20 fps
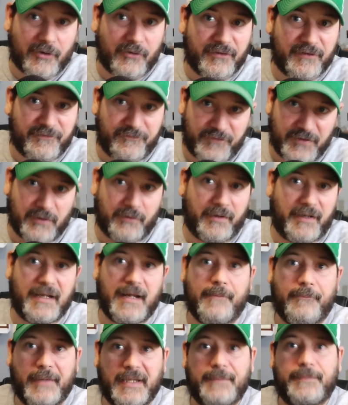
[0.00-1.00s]
on the field, and
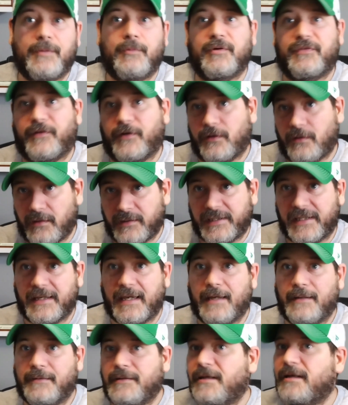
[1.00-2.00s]
that may be what they're looking
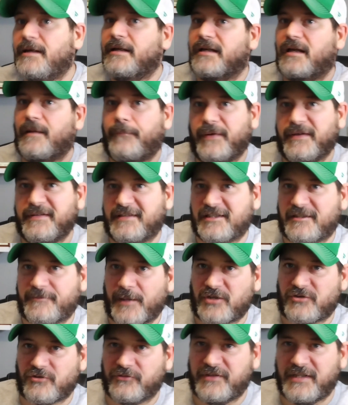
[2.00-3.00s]
at. Can play some
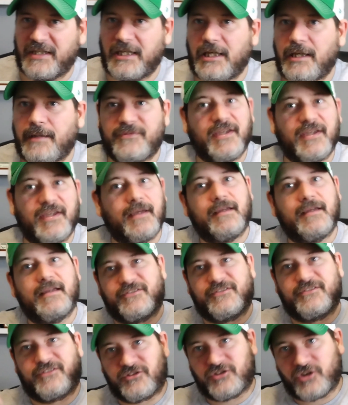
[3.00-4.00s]
special teams,
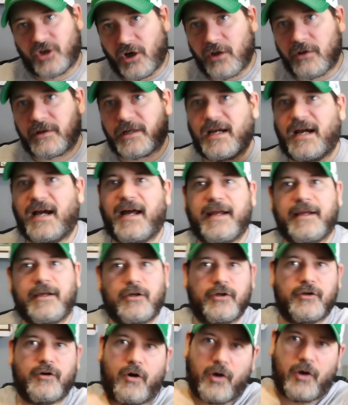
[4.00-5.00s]
is a taller guy,
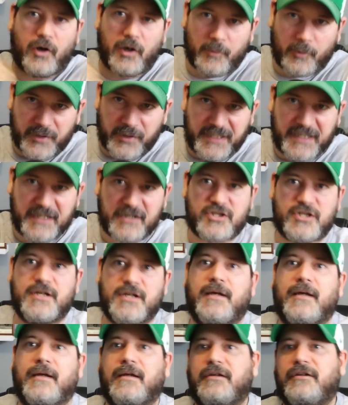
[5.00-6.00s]
good arm reach.
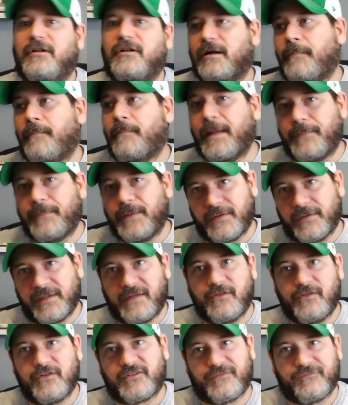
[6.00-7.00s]
You know, might be able to
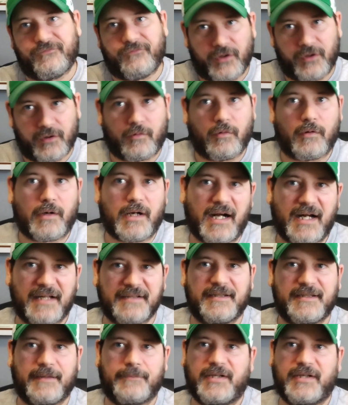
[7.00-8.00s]
give you some vertical
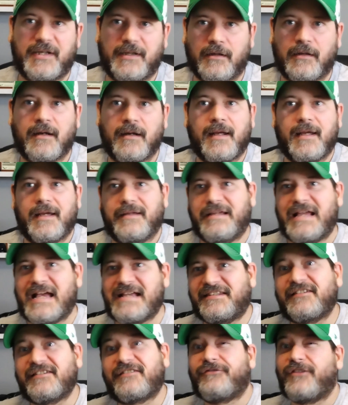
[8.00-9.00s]
concept here.
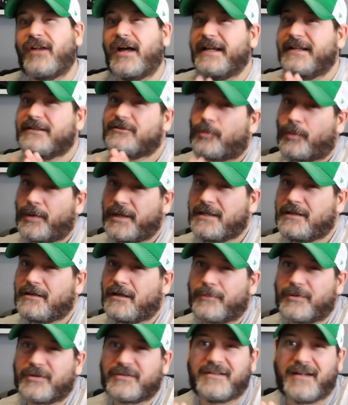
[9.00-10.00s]
Yes, his flying 20
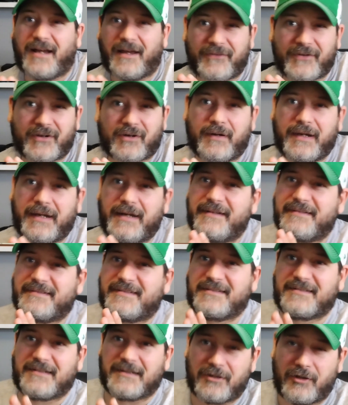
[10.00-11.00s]
number is not the
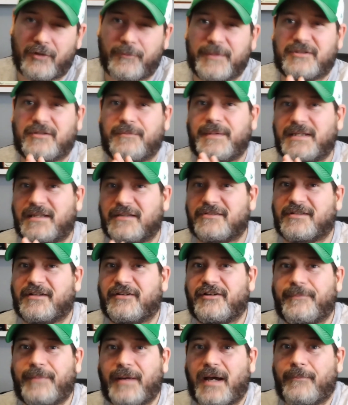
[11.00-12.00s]
greatest. It's a little bit to be
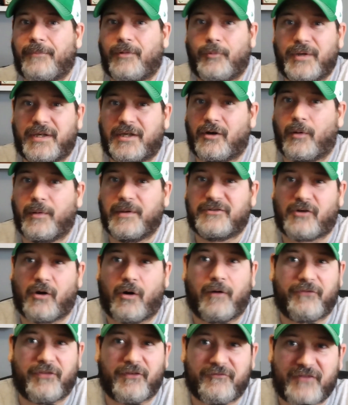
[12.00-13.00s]
concerned about, but we can always
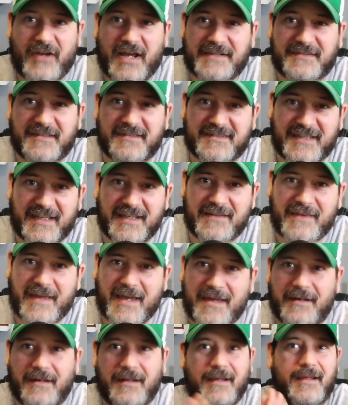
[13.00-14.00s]
go off the fact to say
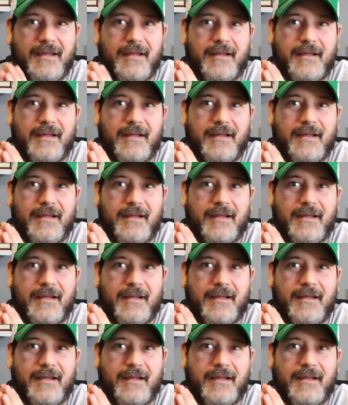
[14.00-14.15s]
that,